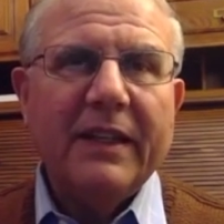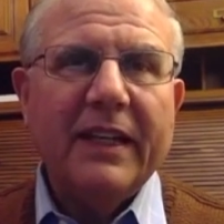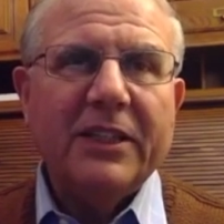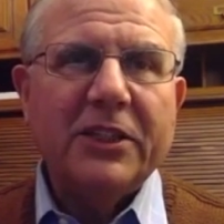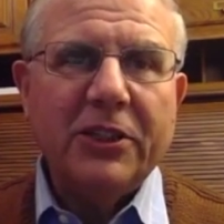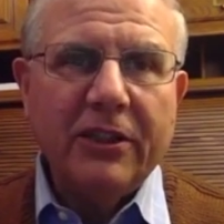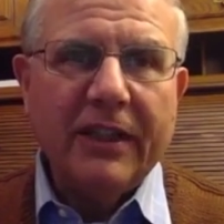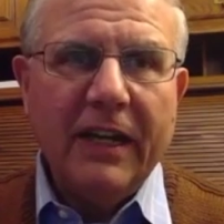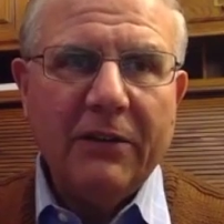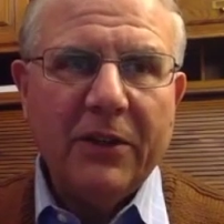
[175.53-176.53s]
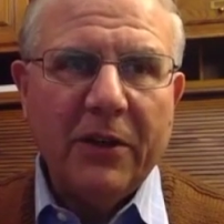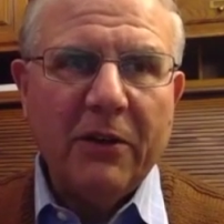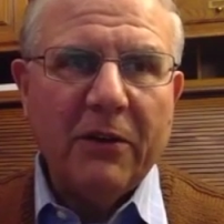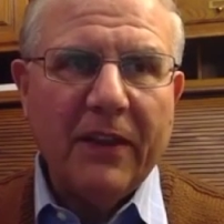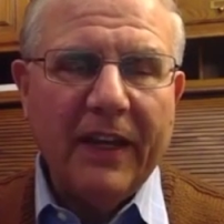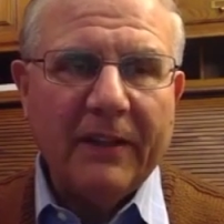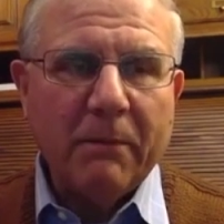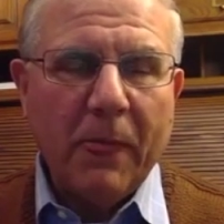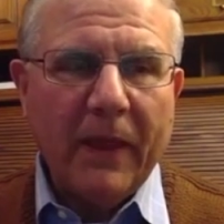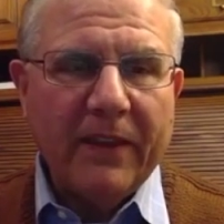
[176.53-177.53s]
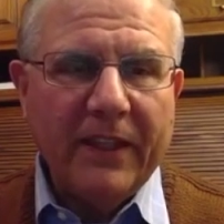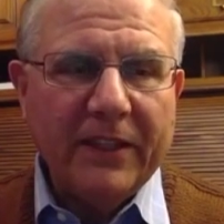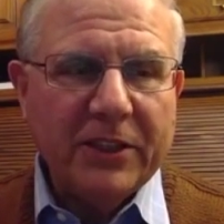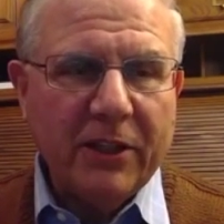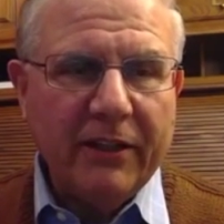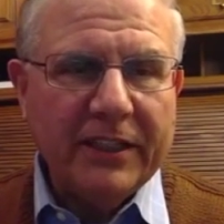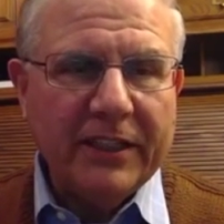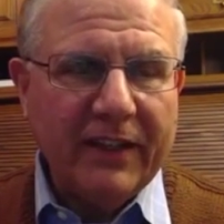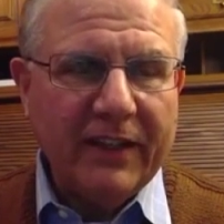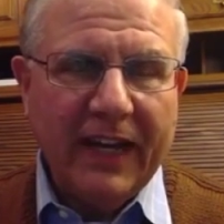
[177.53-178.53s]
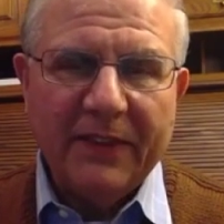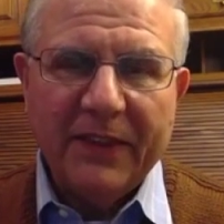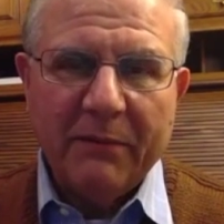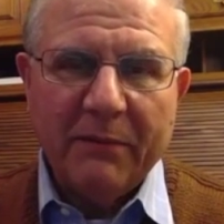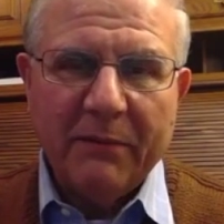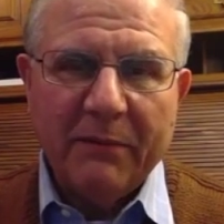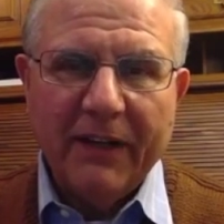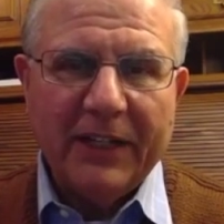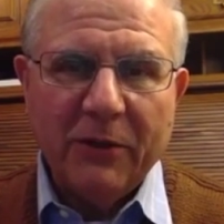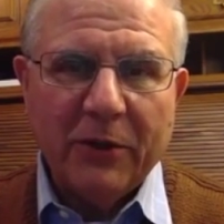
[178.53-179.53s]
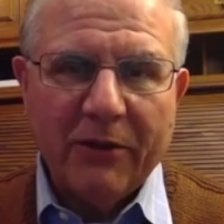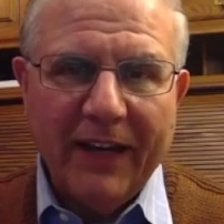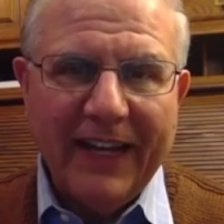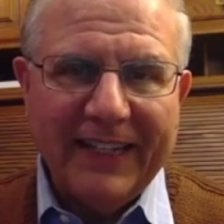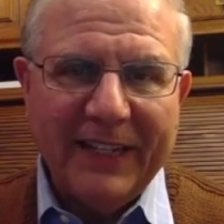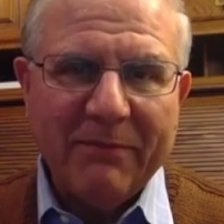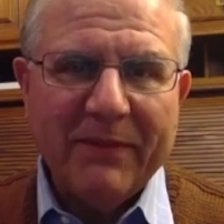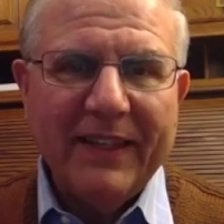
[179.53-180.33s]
It's turned out, though, that these stories have gotten them great notoriety.